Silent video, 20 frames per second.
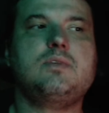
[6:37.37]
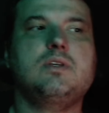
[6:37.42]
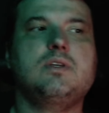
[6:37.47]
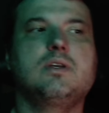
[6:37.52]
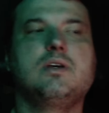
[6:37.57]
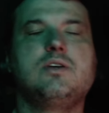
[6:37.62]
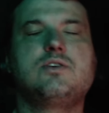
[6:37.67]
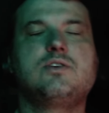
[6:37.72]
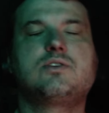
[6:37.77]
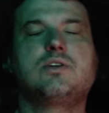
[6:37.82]

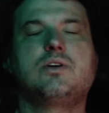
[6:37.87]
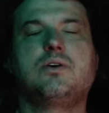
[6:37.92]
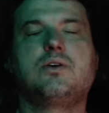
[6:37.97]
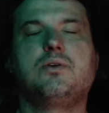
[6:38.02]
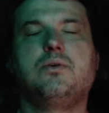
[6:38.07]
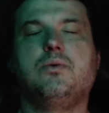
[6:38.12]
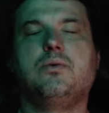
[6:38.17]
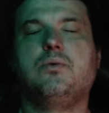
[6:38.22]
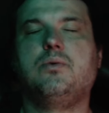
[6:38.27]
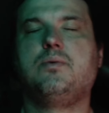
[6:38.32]

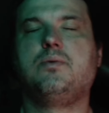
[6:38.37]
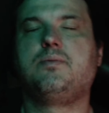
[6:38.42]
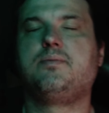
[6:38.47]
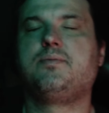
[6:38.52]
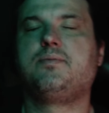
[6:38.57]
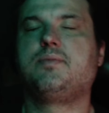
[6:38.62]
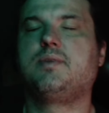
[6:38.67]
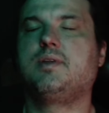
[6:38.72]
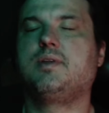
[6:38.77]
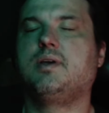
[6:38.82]
So
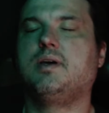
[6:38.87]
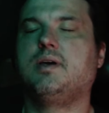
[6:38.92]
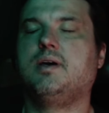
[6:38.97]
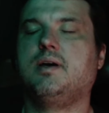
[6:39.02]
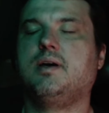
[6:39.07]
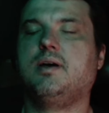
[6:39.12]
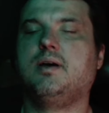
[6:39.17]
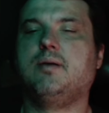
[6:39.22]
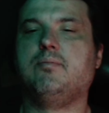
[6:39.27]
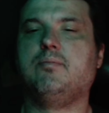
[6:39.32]

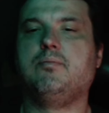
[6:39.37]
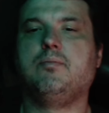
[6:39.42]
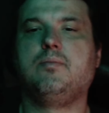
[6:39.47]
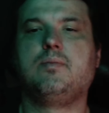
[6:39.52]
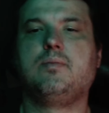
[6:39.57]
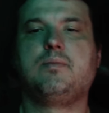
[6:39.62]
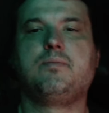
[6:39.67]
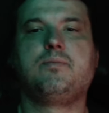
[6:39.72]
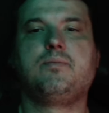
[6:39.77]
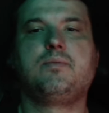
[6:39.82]
um,
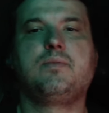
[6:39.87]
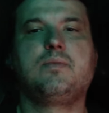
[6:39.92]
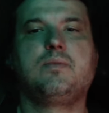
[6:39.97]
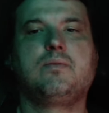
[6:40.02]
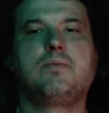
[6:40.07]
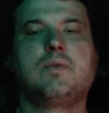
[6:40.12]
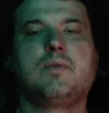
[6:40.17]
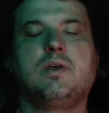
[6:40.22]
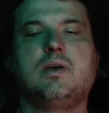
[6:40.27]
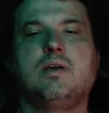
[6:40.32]

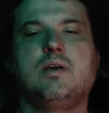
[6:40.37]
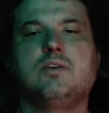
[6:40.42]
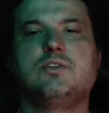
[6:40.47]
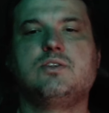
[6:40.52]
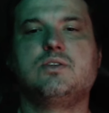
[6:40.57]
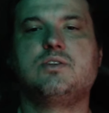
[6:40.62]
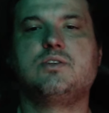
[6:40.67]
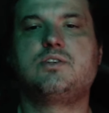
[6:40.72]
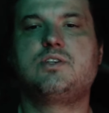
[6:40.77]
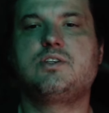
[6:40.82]
so
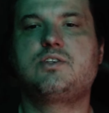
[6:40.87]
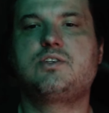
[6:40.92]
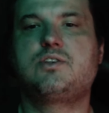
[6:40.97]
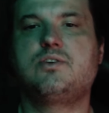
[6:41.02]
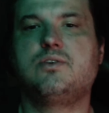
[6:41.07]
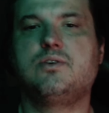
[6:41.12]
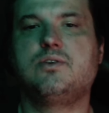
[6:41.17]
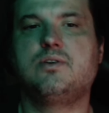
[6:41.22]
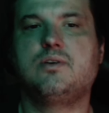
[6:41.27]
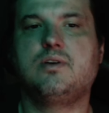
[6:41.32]
the
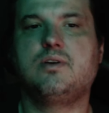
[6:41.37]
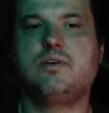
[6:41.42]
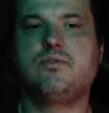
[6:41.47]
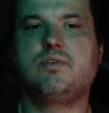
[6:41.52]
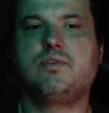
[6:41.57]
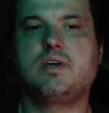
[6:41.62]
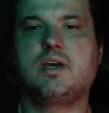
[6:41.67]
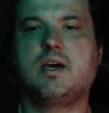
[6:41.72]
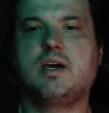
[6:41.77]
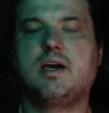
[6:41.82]
sister of the
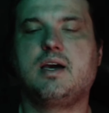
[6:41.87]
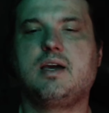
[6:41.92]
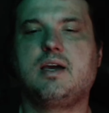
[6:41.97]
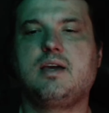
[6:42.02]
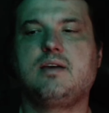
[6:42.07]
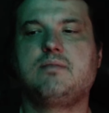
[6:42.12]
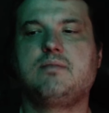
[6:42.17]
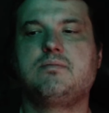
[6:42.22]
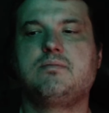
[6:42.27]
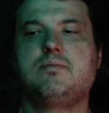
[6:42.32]

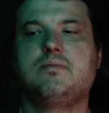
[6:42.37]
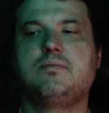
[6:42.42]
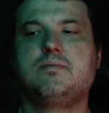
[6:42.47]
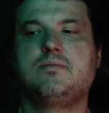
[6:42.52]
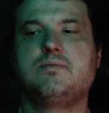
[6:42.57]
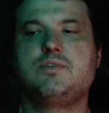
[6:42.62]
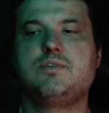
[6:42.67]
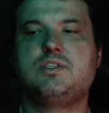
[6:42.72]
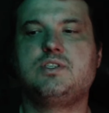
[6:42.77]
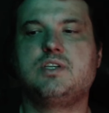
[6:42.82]
guy,
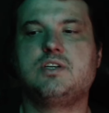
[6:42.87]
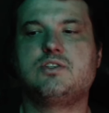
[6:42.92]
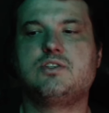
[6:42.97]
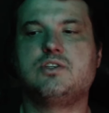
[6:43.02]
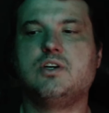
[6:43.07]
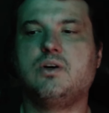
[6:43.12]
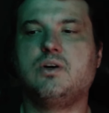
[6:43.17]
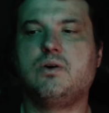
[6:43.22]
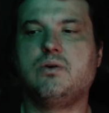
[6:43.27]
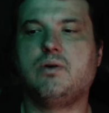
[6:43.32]
she says
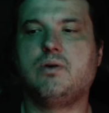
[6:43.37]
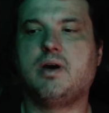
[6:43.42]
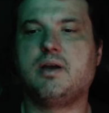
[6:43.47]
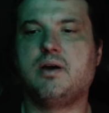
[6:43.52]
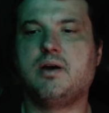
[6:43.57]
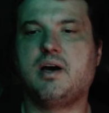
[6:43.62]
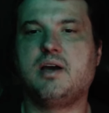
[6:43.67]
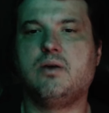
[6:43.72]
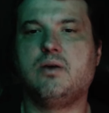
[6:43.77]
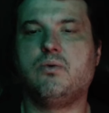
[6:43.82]
no,
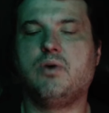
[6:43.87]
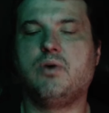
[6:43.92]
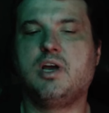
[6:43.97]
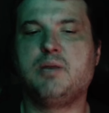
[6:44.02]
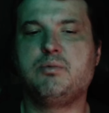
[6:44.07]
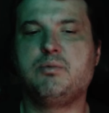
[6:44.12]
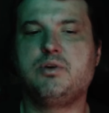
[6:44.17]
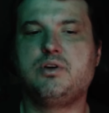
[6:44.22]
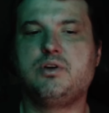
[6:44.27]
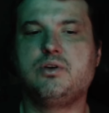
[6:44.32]
I don't want him
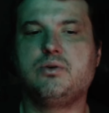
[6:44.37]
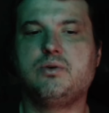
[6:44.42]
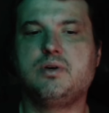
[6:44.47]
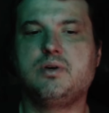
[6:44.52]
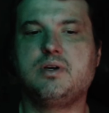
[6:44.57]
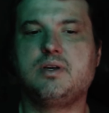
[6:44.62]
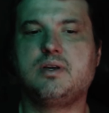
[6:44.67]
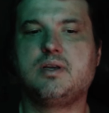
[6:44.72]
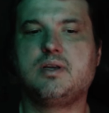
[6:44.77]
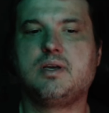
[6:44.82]
to do
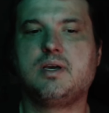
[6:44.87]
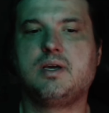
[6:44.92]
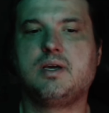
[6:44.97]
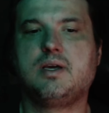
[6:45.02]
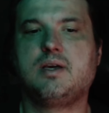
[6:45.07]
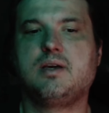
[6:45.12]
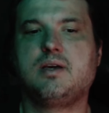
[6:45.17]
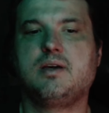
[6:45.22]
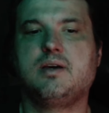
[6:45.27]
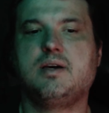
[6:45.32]
it.
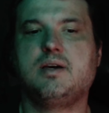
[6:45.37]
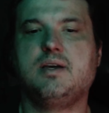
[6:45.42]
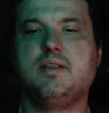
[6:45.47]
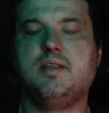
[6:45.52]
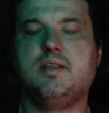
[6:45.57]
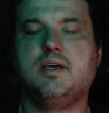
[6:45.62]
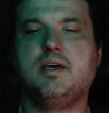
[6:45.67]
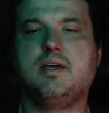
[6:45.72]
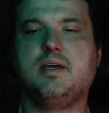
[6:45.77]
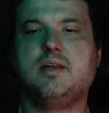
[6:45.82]
And
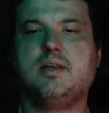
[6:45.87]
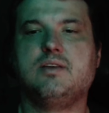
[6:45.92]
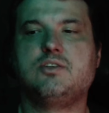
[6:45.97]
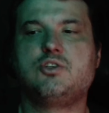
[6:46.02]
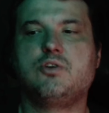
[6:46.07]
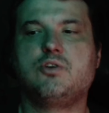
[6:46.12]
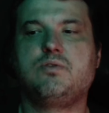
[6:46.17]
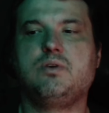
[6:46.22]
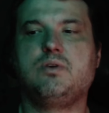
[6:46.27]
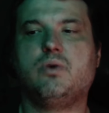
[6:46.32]
then
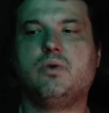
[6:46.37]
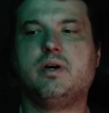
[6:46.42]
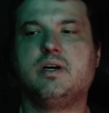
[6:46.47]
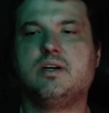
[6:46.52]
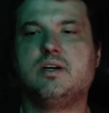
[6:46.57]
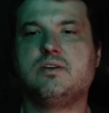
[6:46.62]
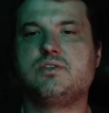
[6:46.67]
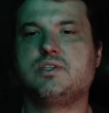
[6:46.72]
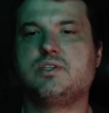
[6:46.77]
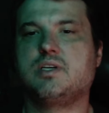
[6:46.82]
Sophie
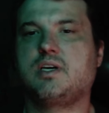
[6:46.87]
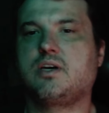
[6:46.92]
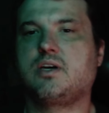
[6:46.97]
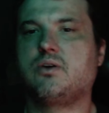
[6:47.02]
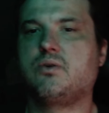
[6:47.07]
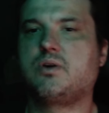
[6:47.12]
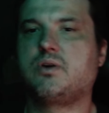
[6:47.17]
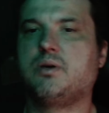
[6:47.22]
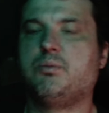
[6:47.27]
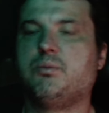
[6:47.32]
Wilde's like, "Oh,
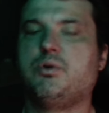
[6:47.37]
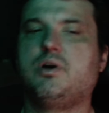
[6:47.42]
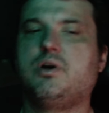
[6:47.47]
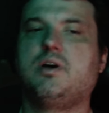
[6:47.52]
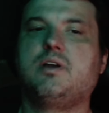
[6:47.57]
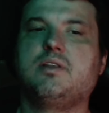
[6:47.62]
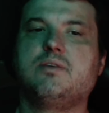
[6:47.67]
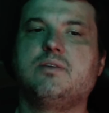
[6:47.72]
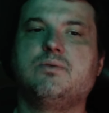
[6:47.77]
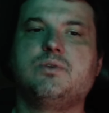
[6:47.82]
come
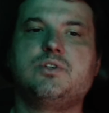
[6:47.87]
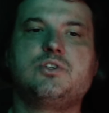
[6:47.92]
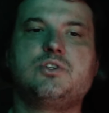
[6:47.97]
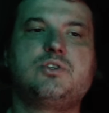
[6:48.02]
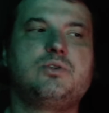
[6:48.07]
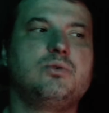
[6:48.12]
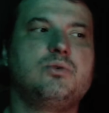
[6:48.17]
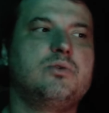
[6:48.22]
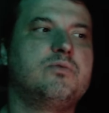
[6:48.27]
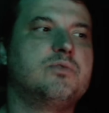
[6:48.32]
on, well, we'll just
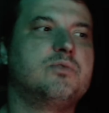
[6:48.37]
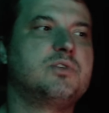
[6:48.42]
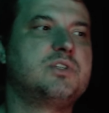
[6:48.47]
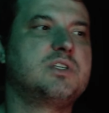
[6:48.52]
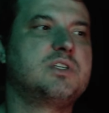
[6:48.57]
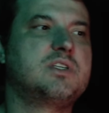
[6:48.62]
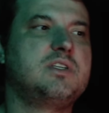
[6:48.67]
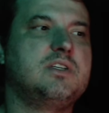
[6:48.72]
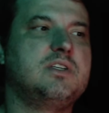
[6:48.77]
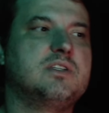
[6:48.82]
do it for
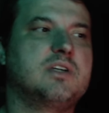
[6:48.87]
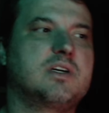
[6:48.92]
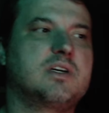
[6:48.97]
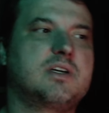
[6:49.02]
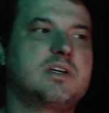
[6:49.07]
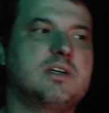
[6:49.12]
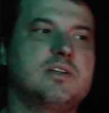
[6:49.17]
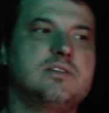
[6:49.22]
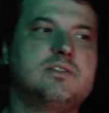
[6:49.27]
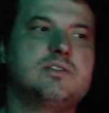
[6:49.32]
60
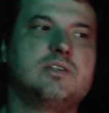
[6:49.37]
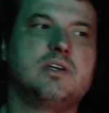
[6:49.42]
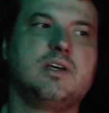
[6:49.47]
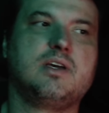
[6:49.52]
seconds."